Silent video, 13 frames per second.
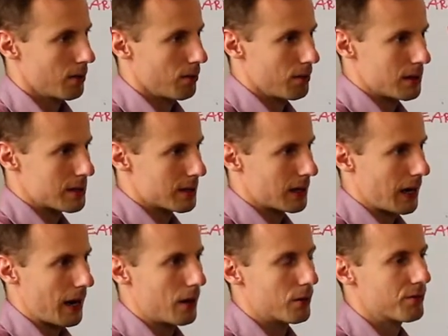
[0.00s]

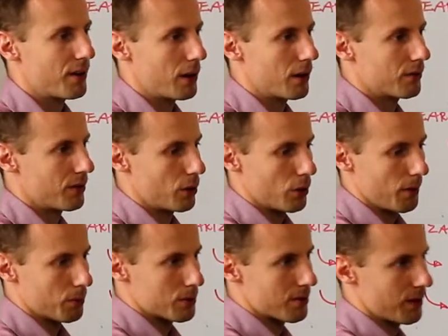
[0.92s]
scalar
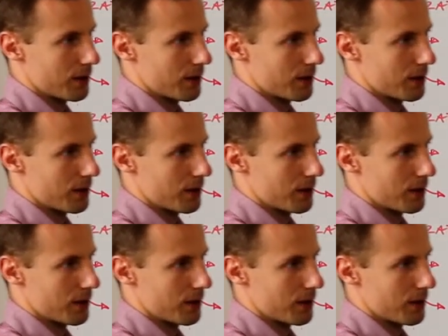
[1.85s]
variables